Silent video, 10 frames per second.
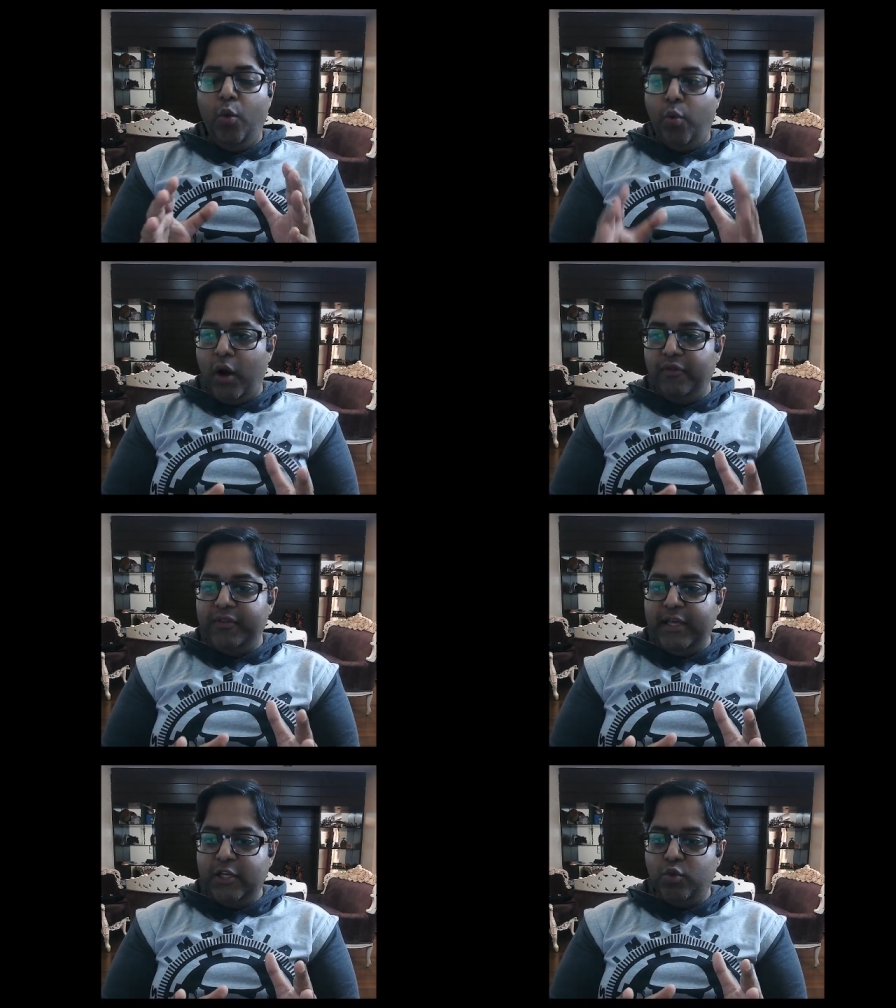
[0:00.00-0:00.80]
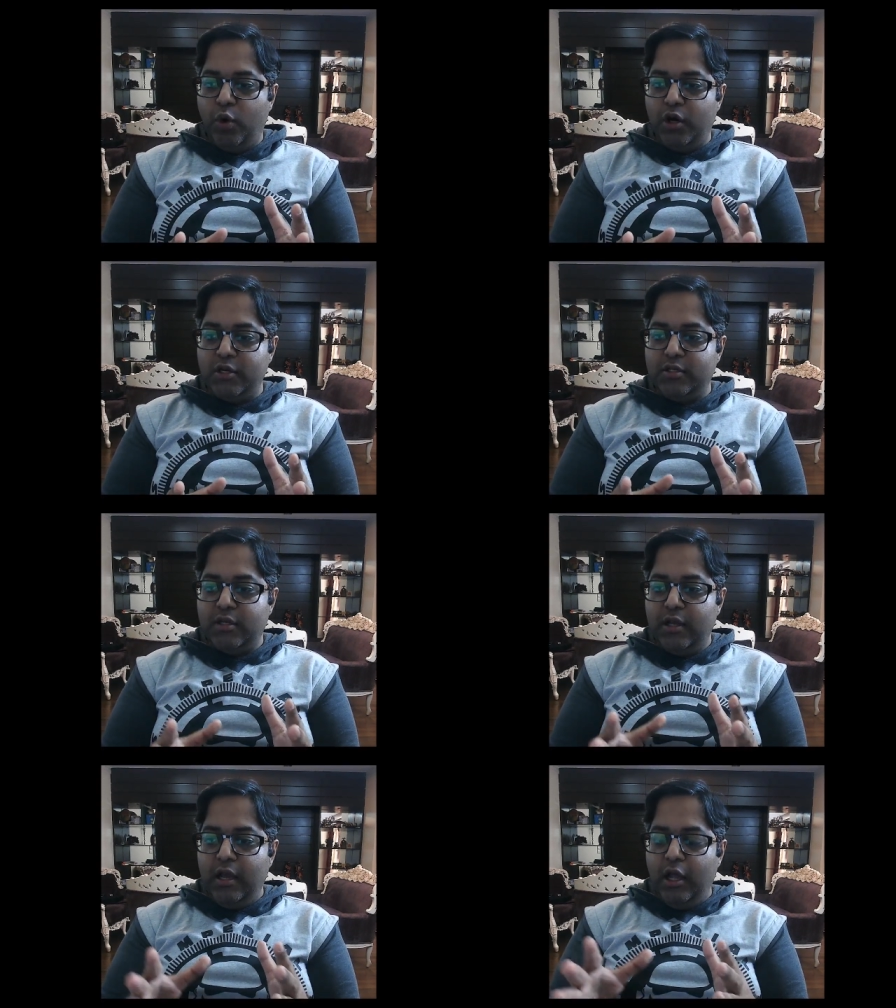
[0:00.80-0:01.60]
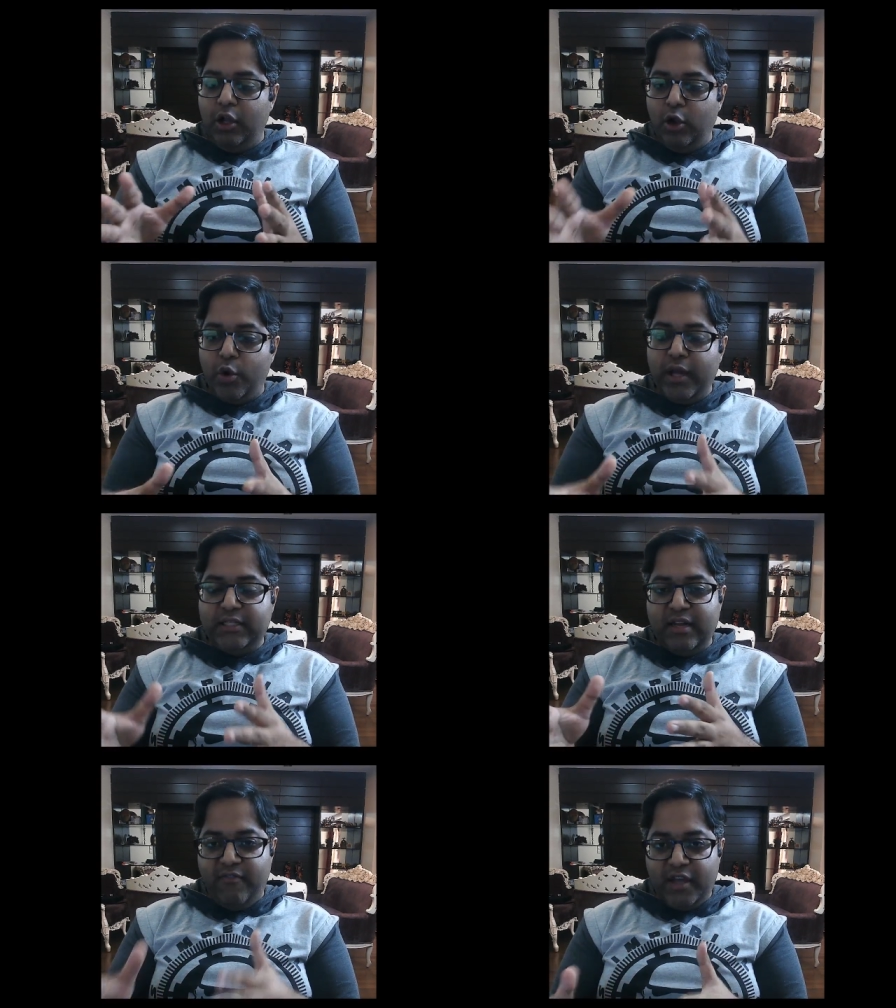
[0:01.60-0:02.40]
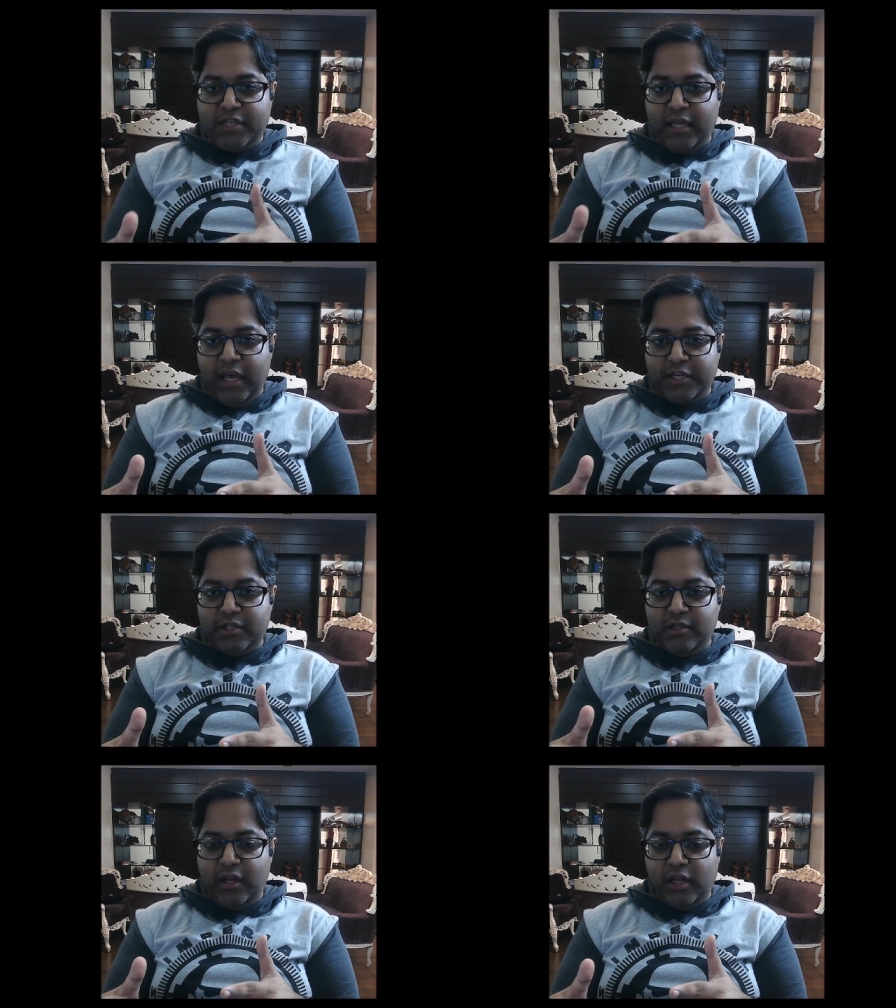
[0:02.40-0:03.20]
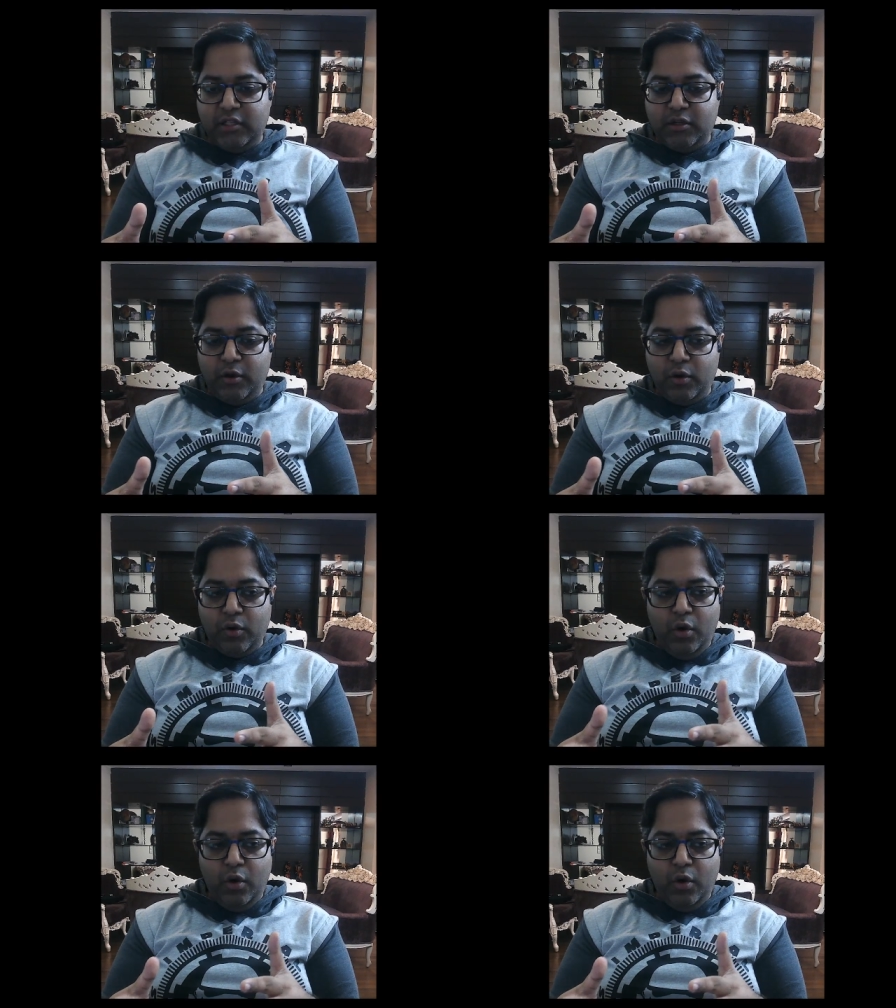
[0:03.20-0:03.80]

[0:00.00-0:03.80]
One of these was Loken's investigation into